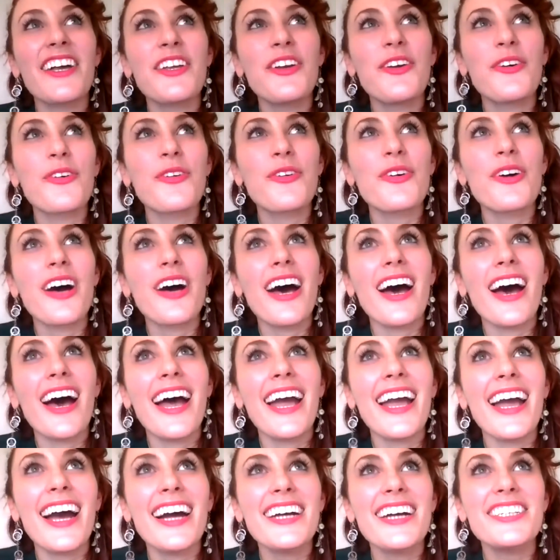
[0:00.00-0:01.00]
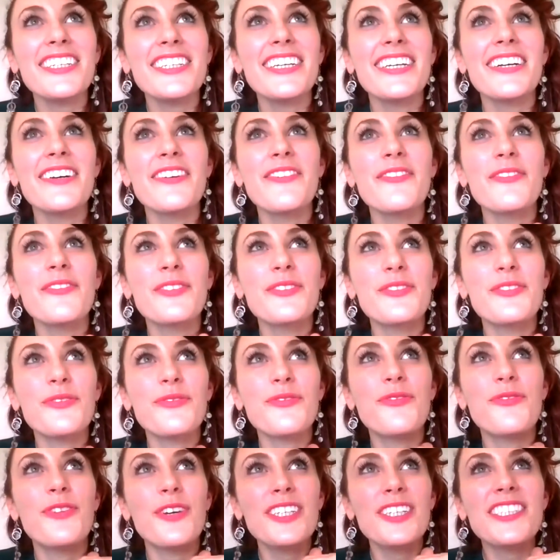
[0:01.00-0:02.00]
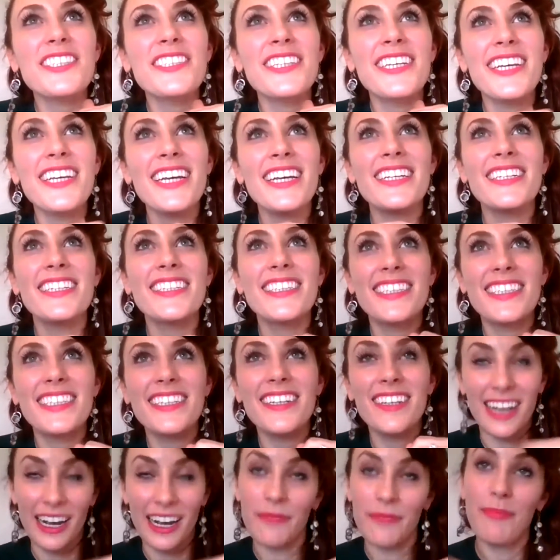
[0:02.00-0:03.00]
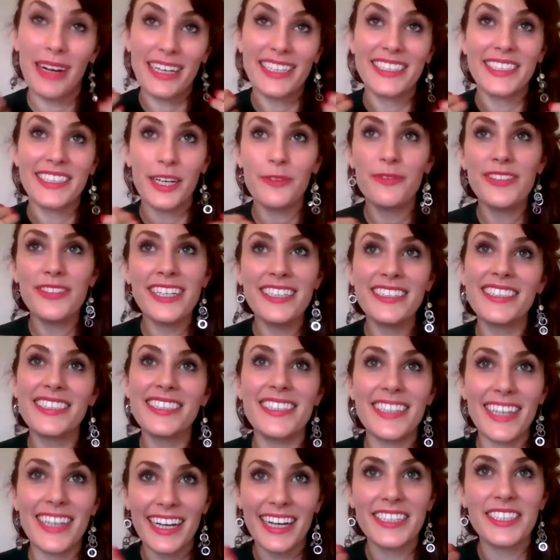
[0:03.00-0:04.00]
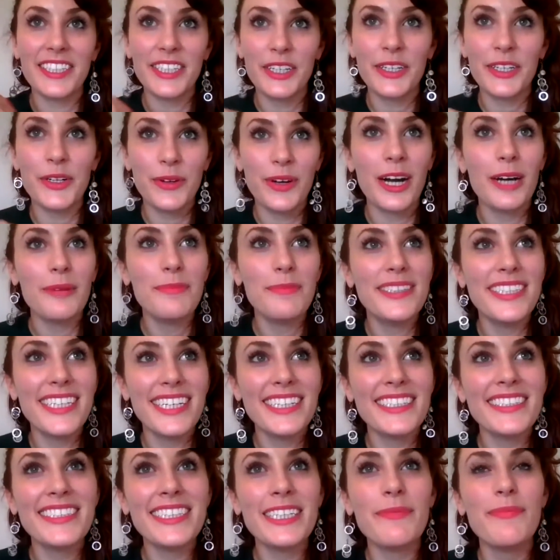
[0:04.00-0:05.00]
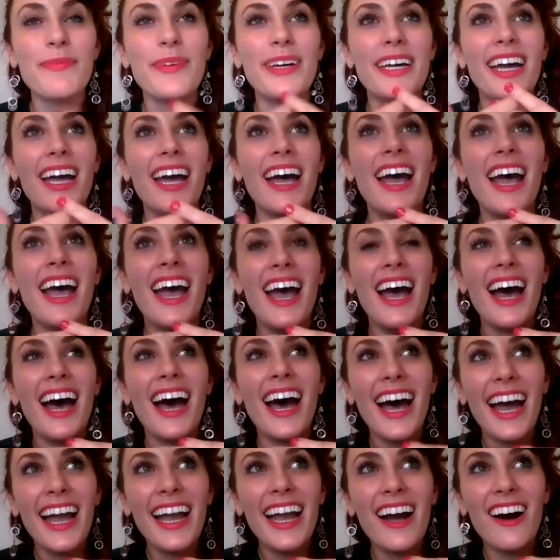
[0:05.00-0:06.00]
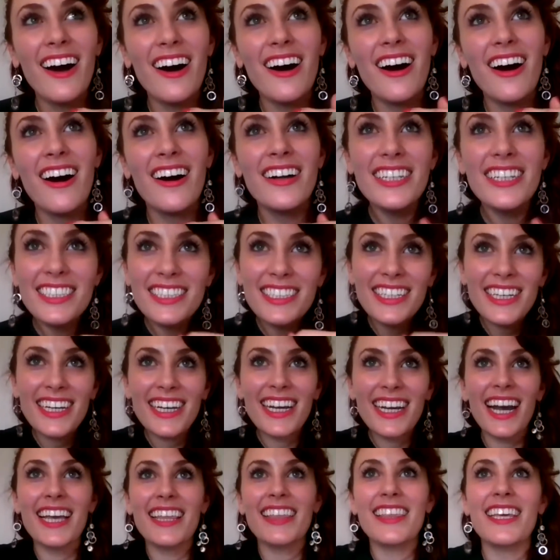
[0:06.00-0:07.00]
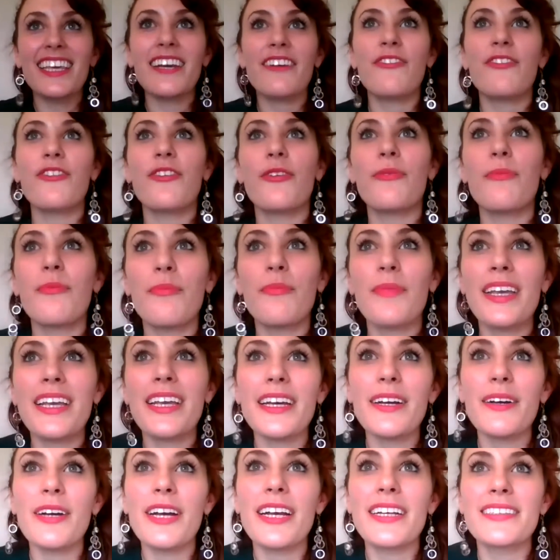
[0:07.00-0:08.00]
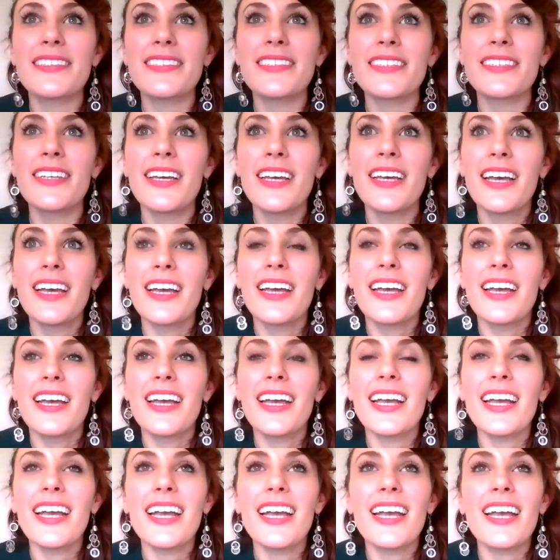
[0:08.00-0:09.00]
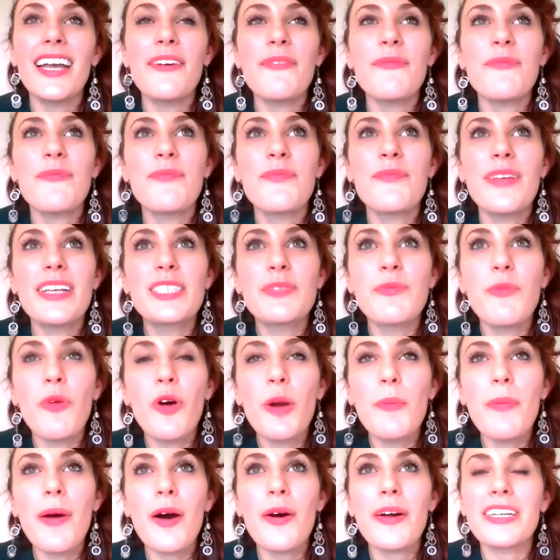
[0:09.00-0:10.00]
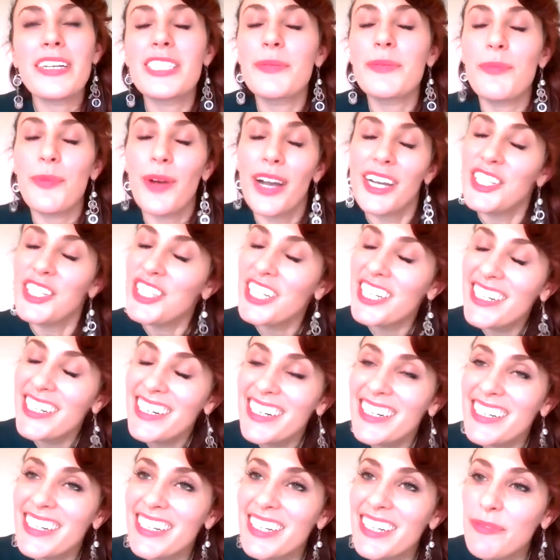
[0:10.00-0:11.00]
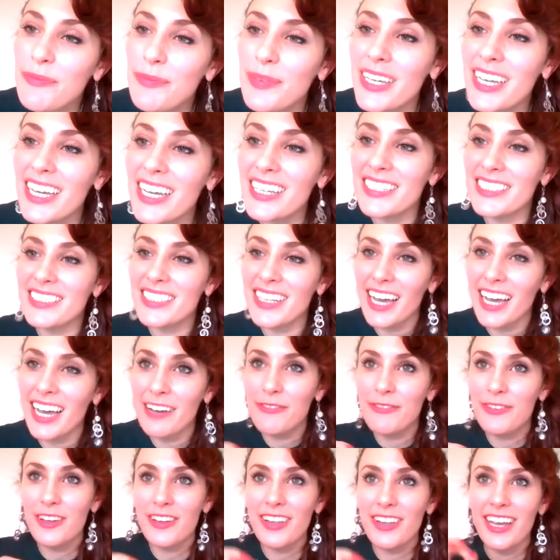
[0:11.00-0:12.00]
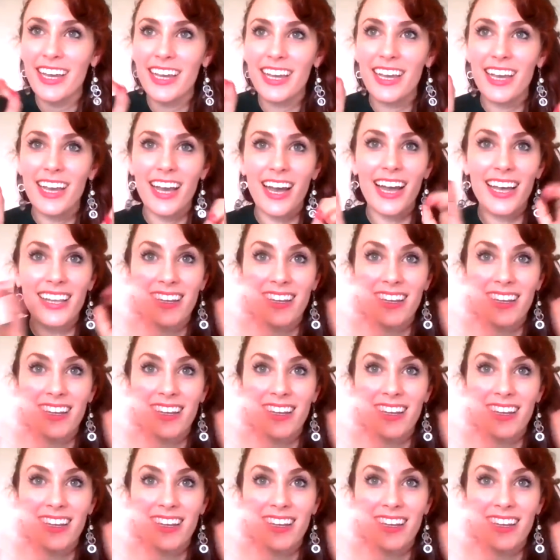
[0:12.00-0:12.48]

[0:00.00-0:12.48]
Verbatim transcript: you know, I actually was first thinking myself dance because I actually grew up dancing, but I honestly I think for me it's it's more about expression because I feel like I